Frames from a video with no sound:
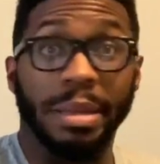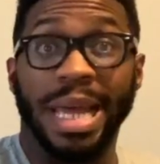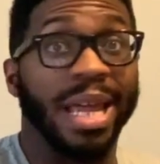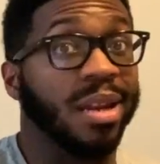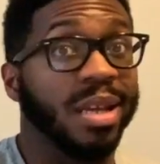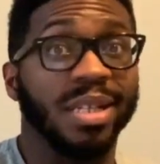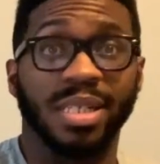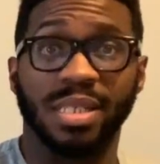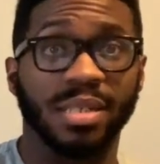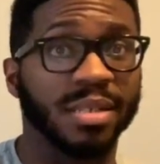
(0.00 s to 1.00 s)
At
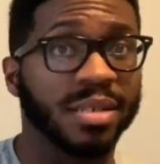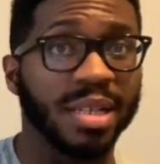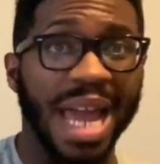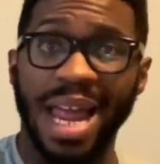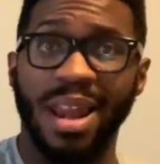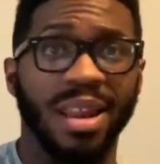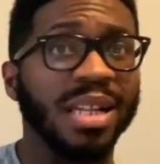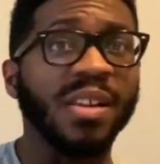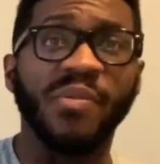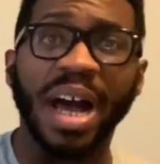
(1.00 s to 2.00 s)
least. At
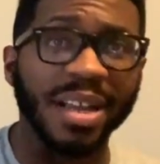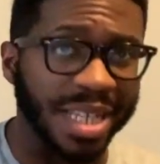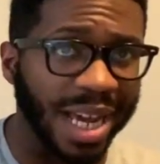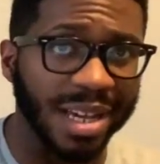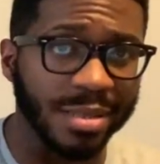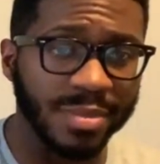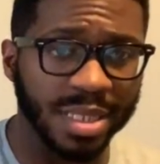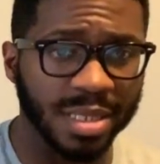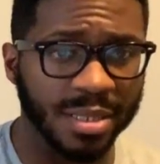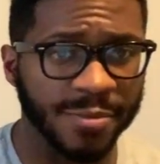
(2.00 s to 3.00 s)
least five times.